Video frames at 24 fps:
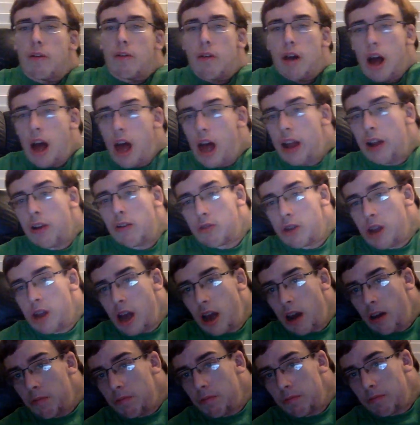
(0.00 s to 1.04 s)
I don't
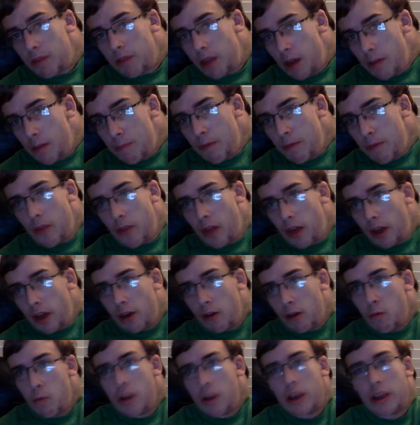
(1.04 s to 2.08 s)
know. It's been like a
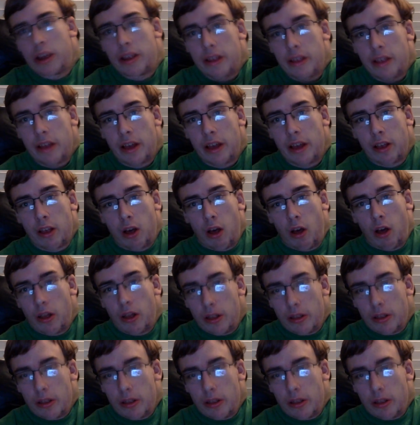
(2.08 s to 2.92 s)
week since I saw it.